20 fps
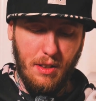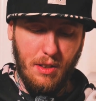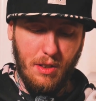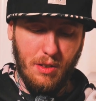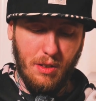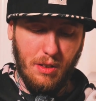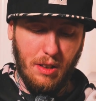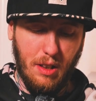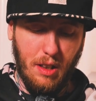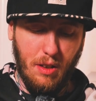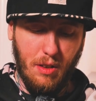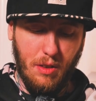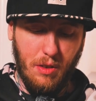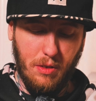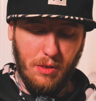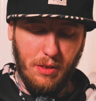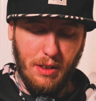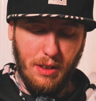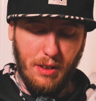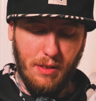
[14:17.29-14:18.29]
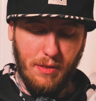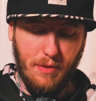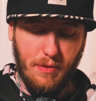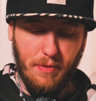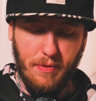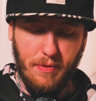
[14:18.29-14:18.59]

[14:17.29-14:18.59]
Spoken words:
Okay, hold on.